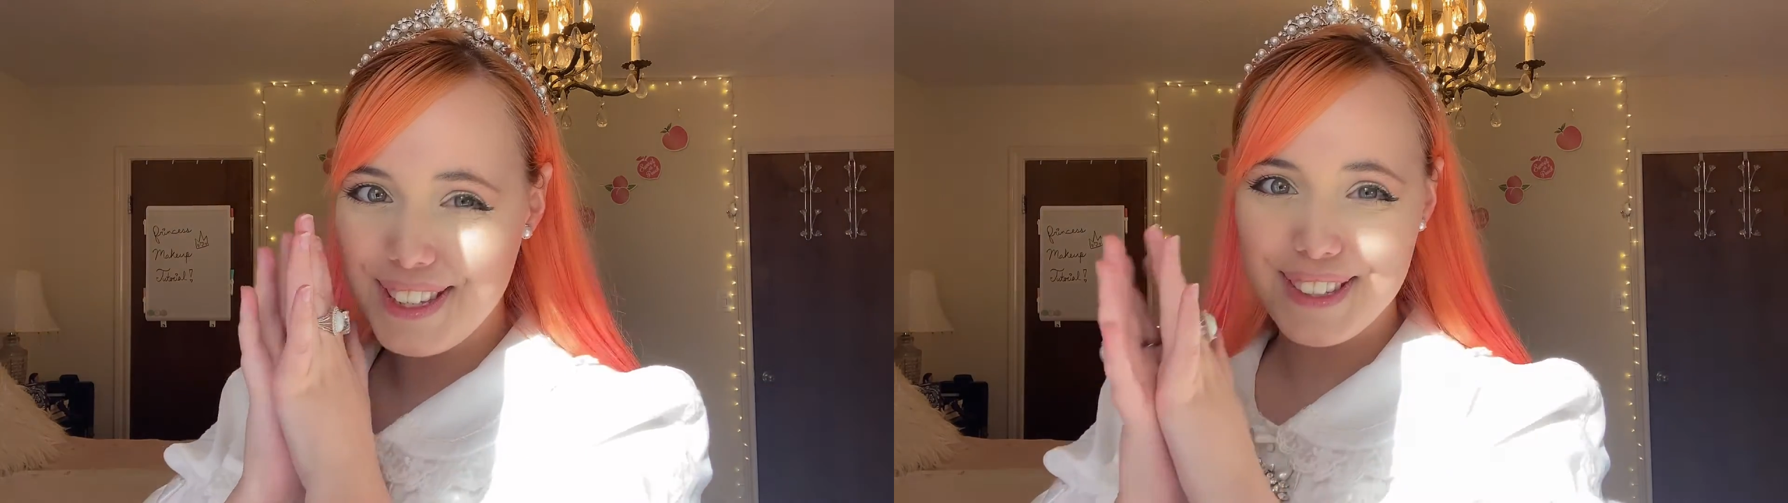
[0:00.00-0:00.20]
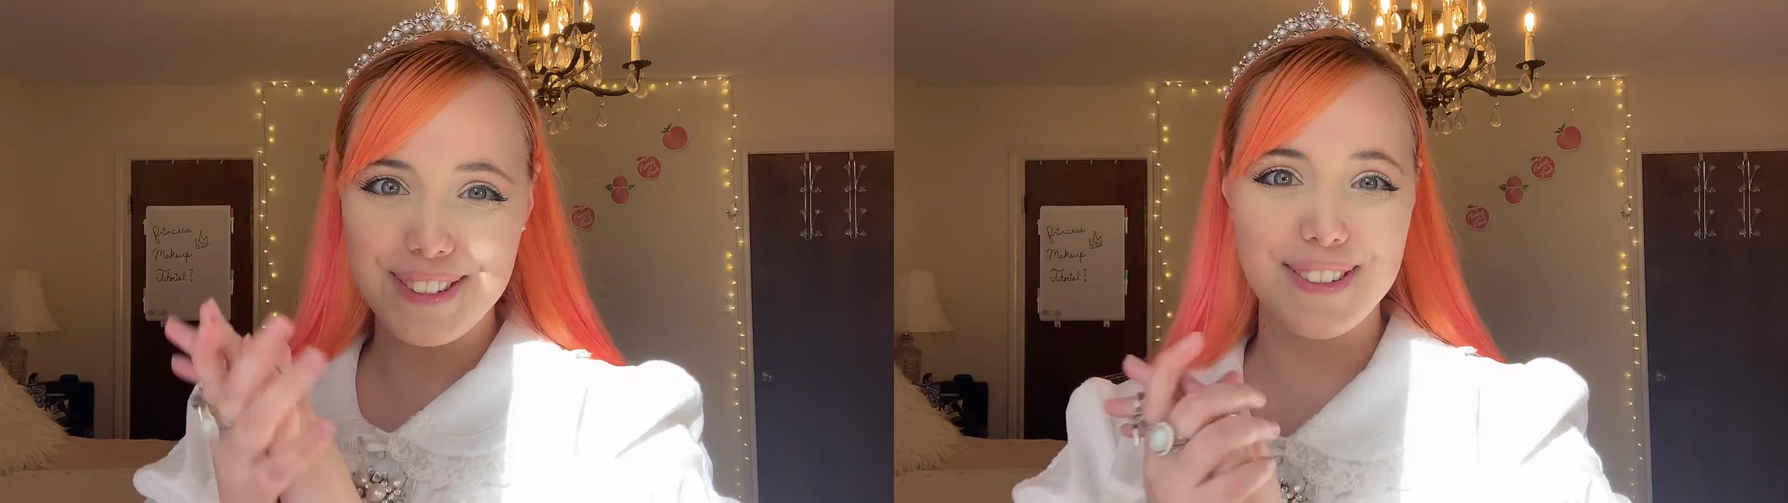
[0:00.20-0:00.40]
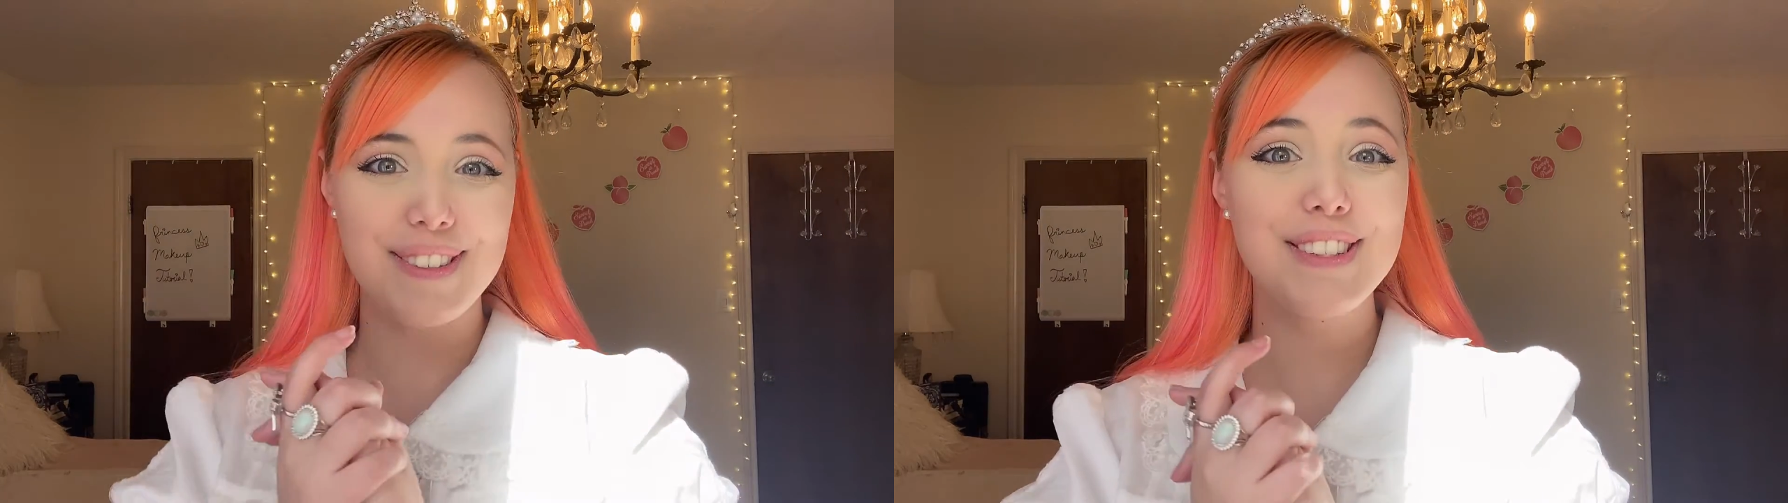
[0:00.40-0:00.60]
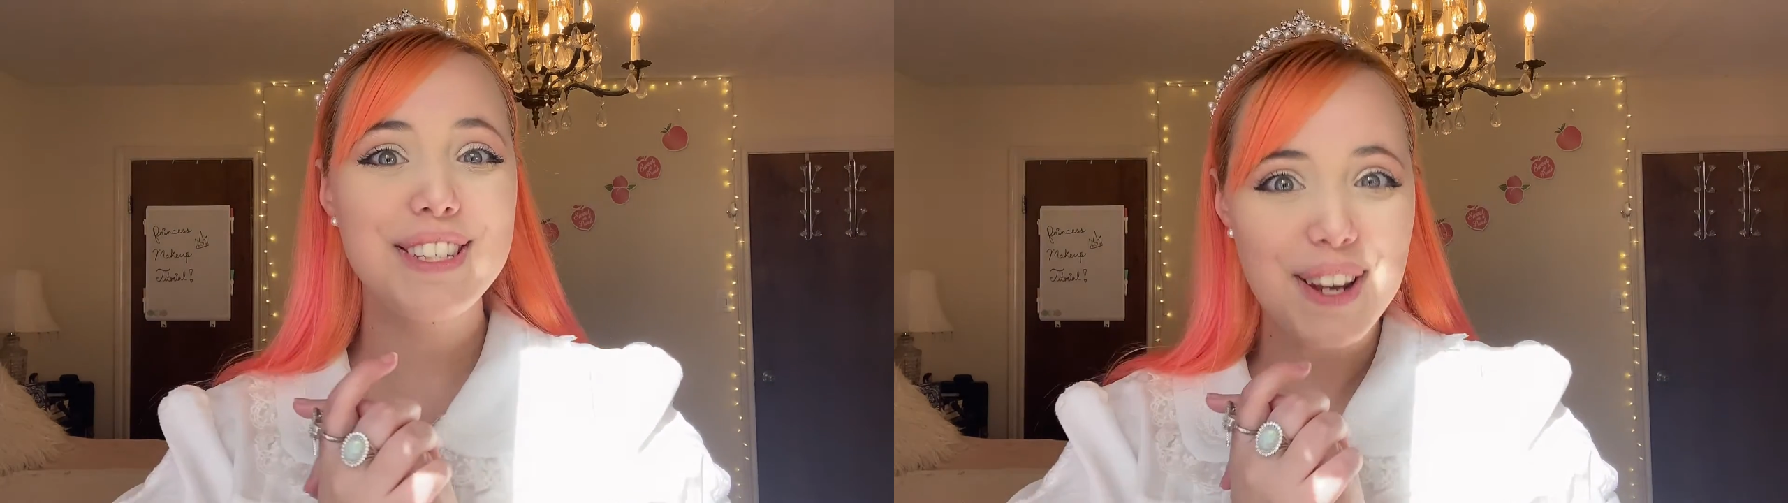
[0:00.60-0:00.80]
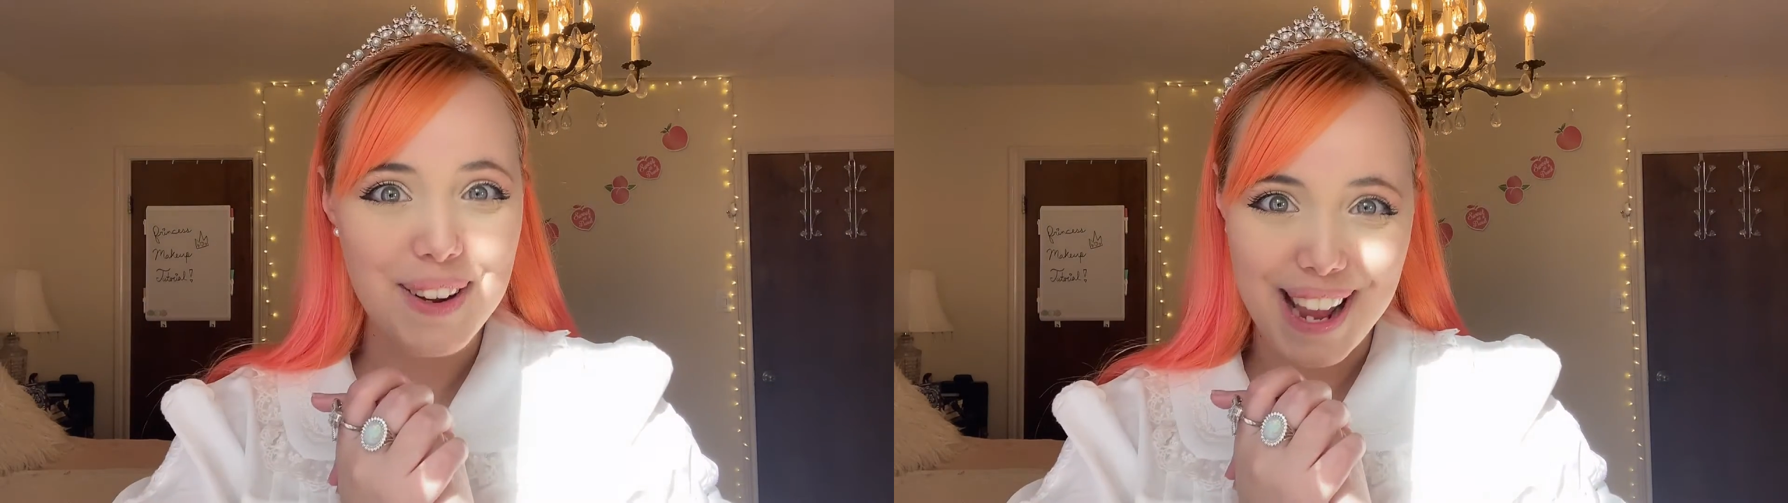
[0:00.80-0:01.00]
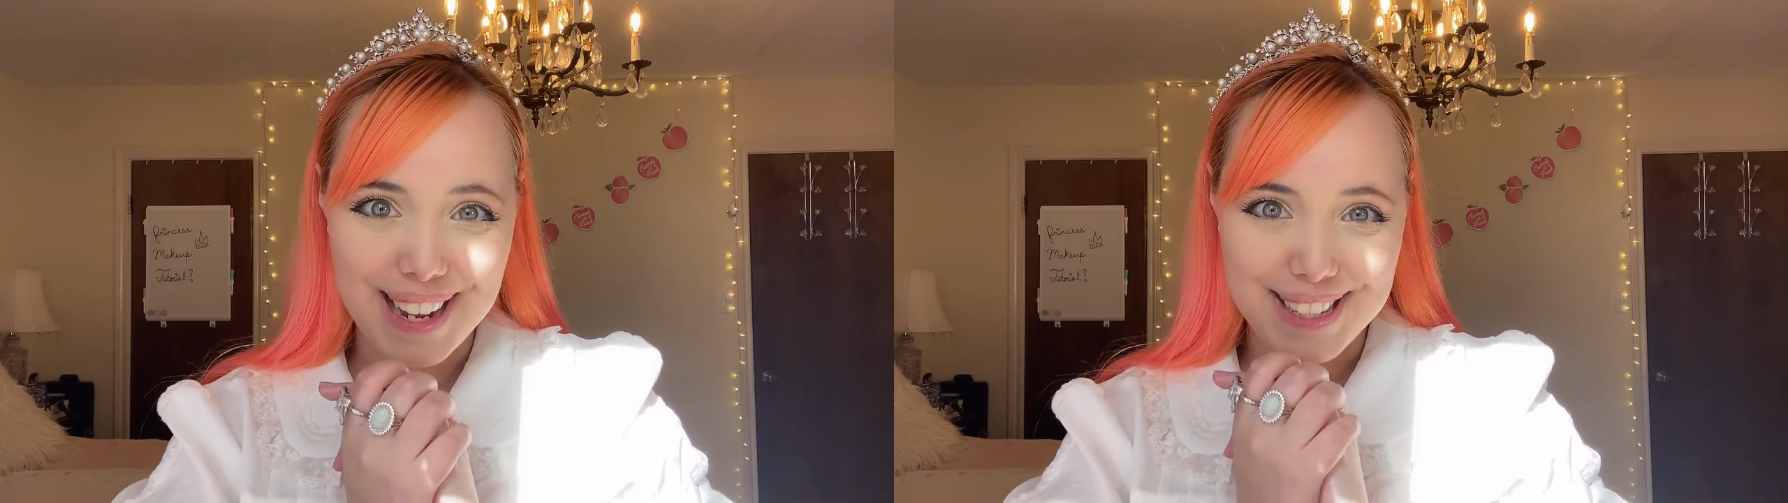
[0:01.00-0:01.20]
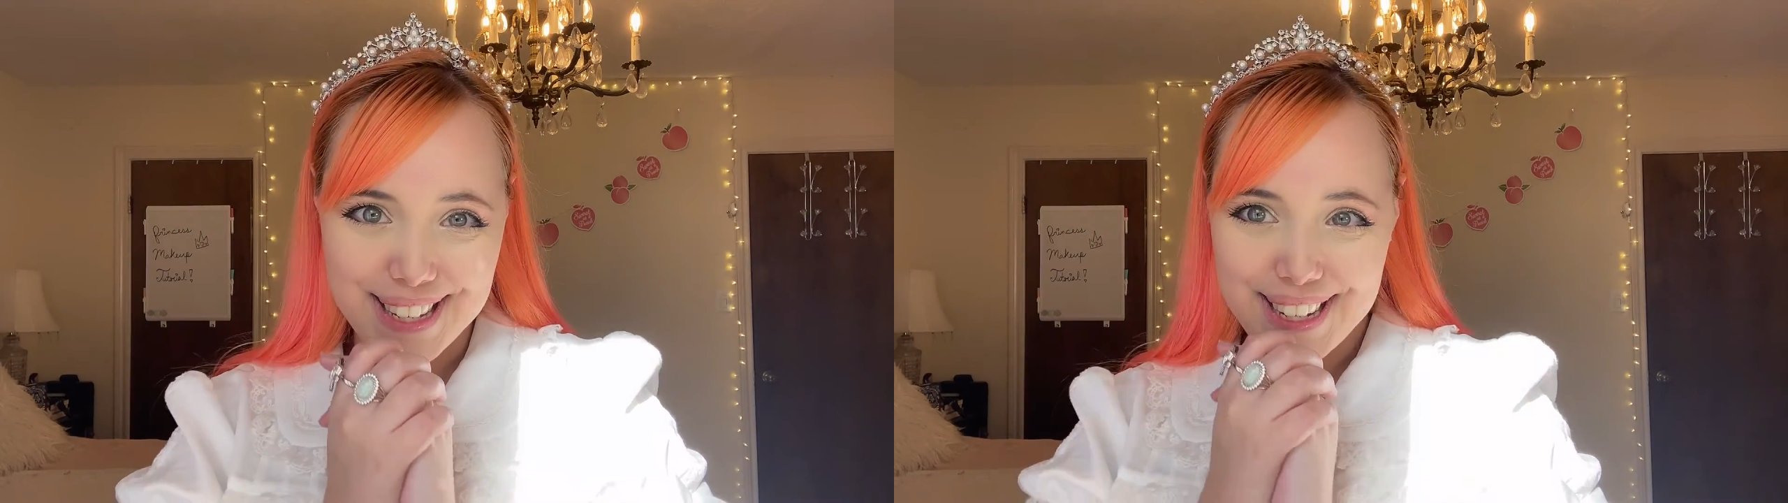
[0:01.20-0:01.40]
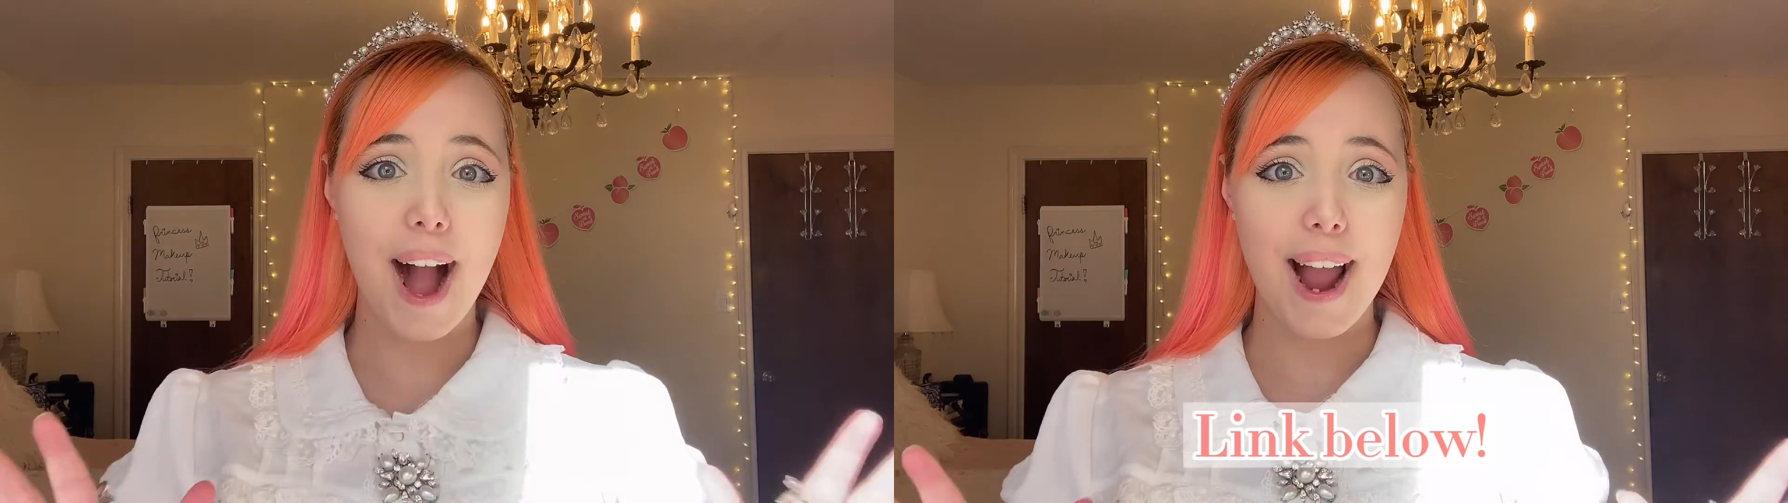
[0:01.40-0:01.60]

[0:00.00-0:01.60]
soon showcasing.